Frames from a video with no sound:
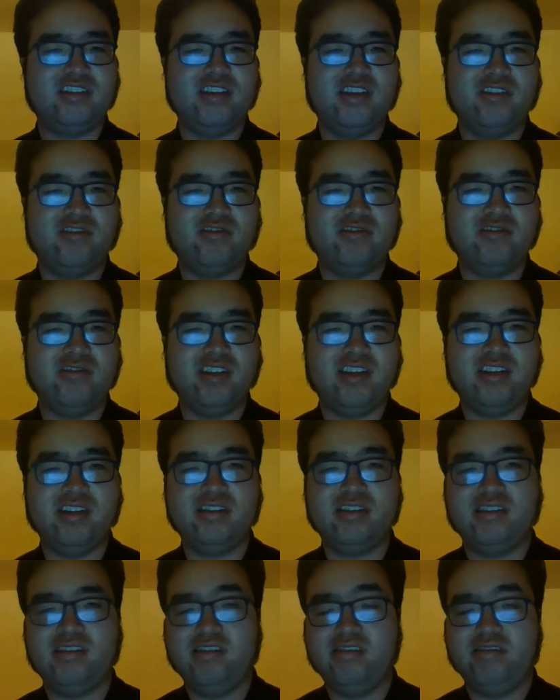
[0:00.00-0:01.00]
general,
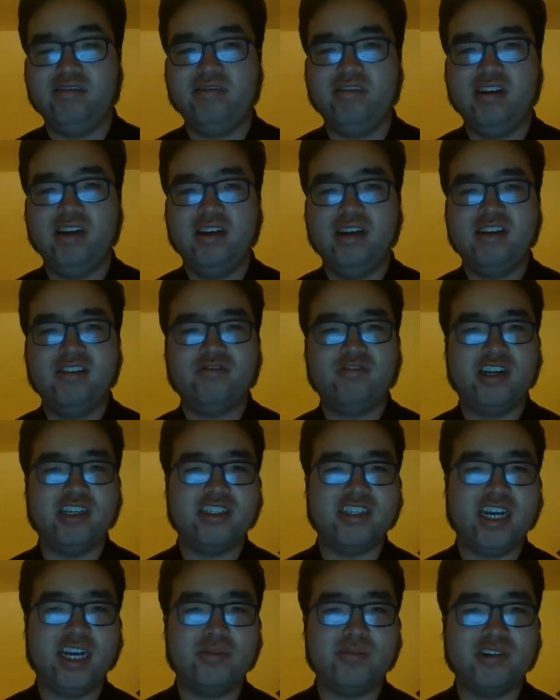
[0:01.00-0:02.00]
and two
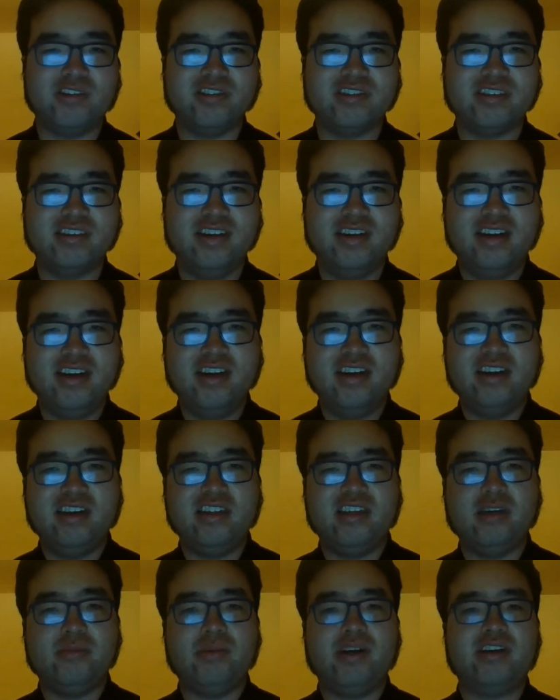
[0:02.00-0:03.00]
French admirals.
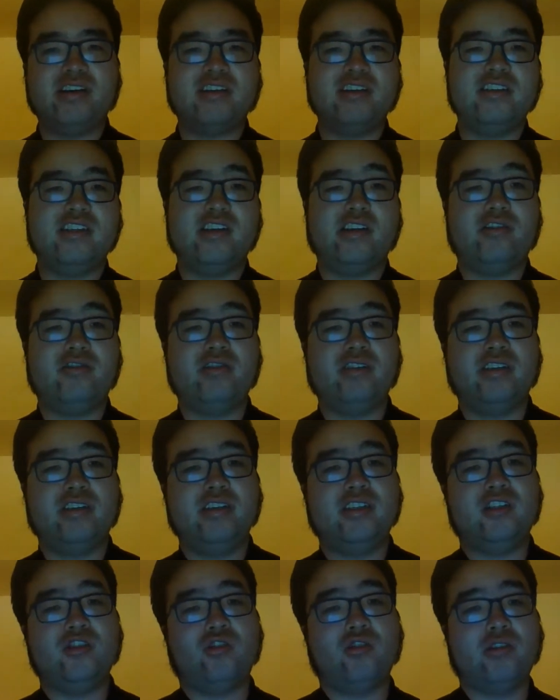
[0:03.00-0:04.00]
The American general
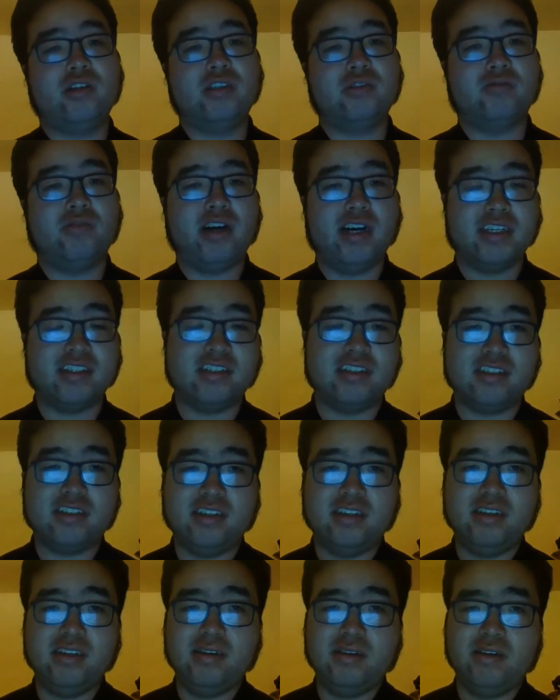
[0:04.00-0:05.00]
is George
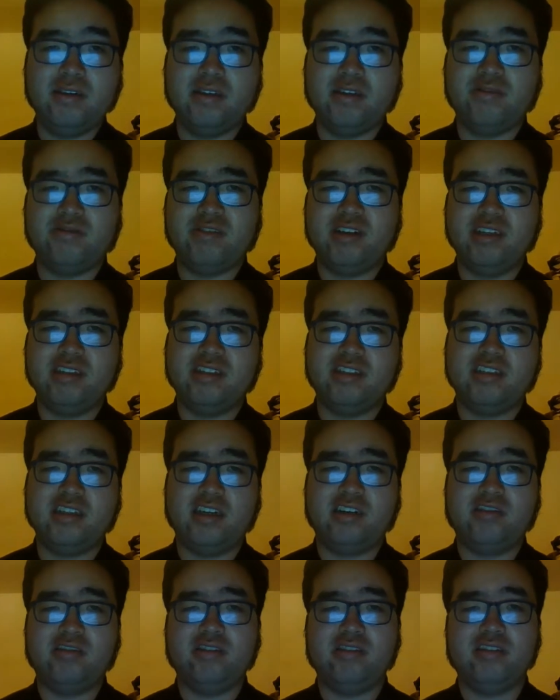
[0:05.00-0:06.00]
Washington. The French
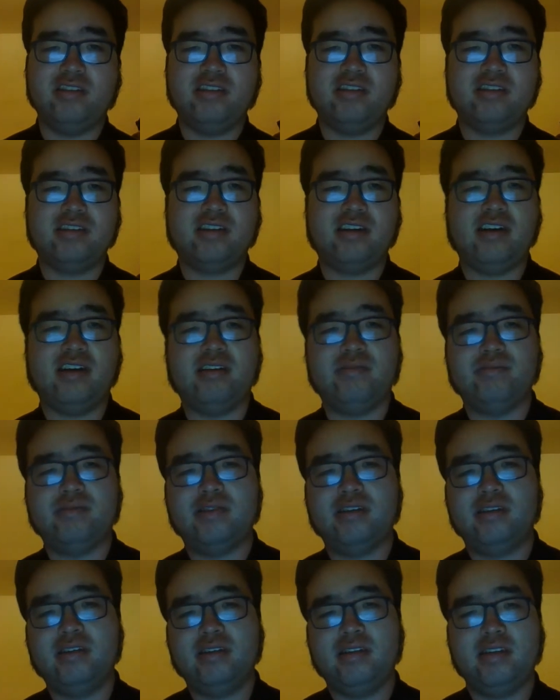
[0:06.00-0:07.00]
general is
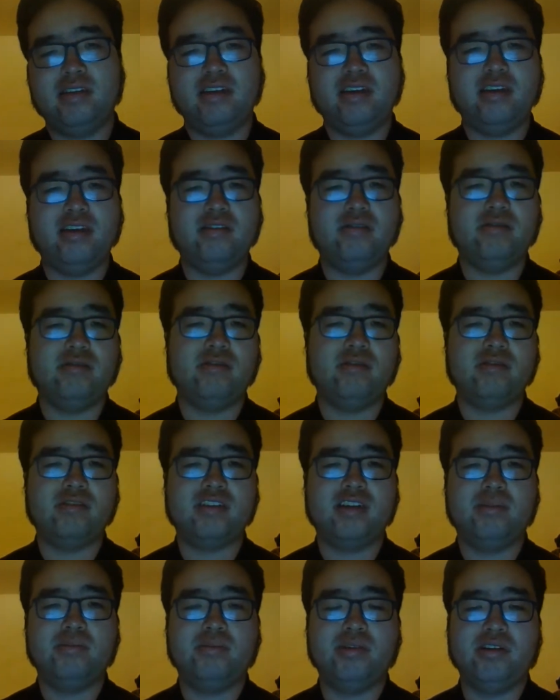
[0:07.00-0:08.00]
Comte de
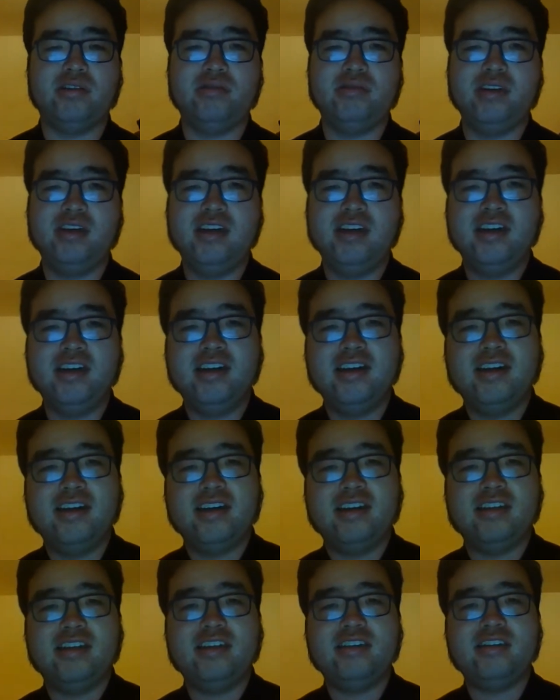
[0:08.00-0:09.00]
Rochambeau.
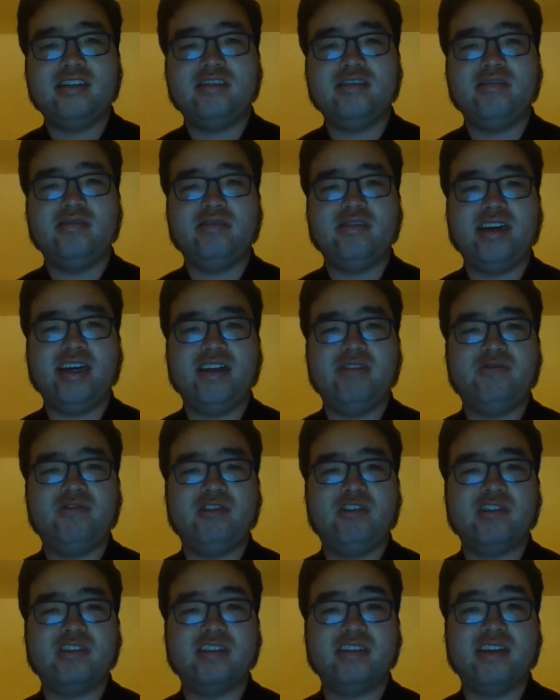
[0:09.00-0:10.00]
These two land
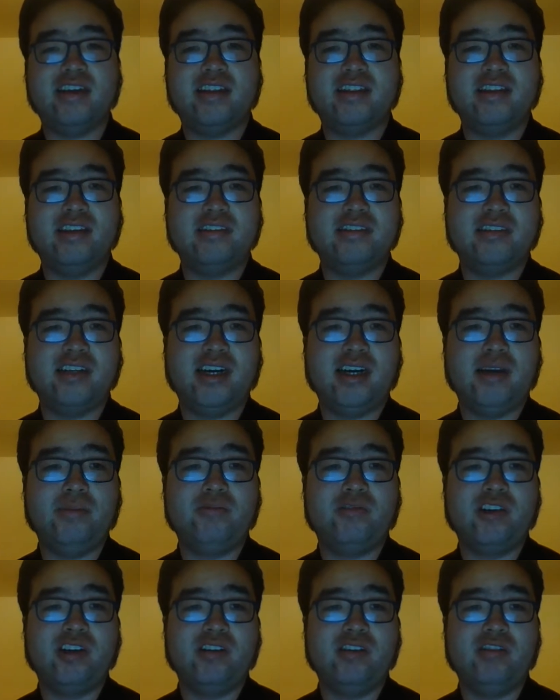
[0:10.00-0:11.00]
forces at this time
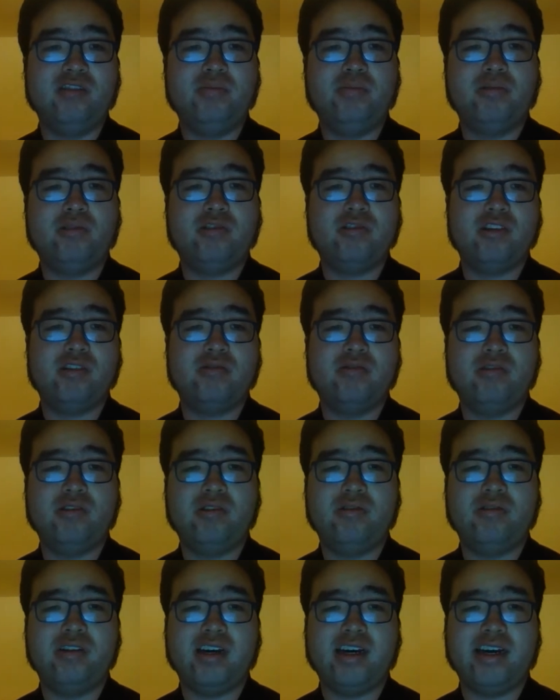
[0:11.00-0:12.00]
were in Newport,
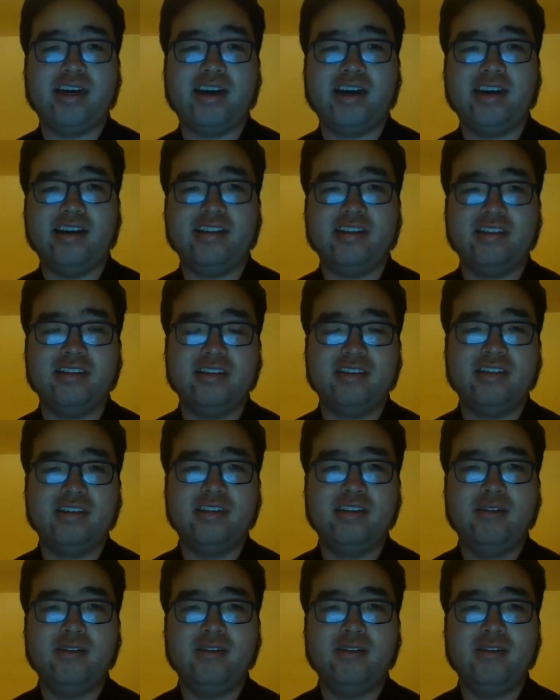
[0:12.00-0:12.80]
Rhode Island.